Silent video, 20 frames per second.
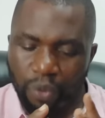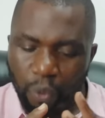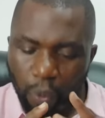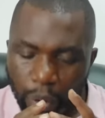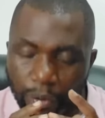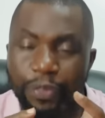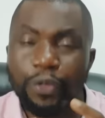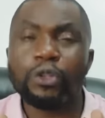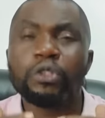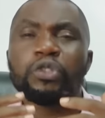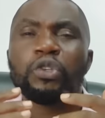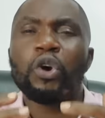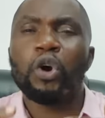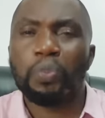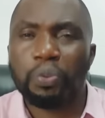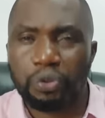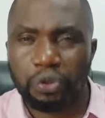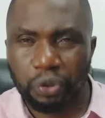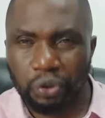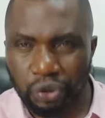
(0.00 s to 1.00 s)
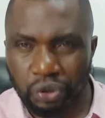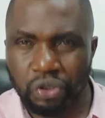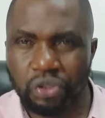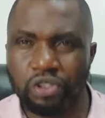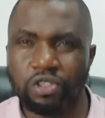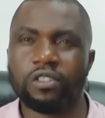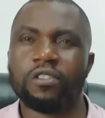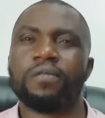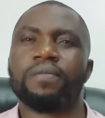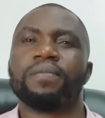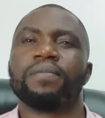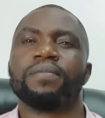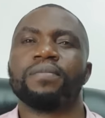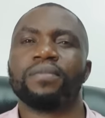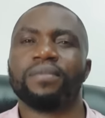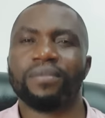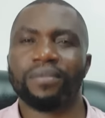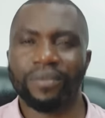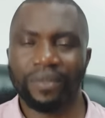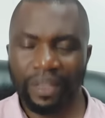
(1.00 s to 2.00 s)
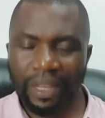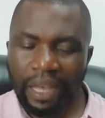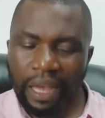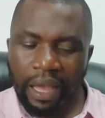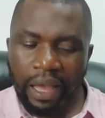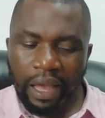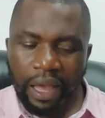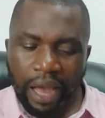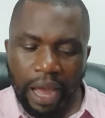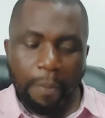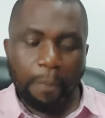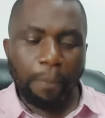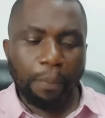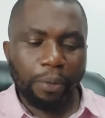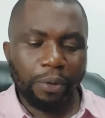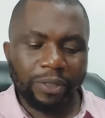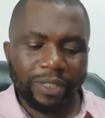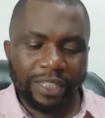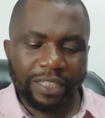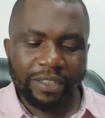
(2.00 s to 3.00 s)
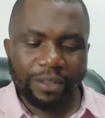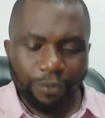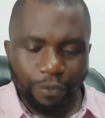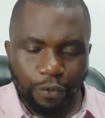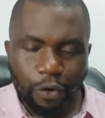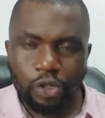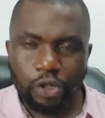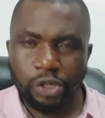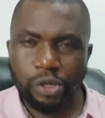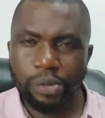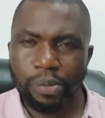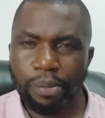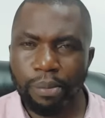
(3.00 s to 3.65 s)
With those options, a protest vote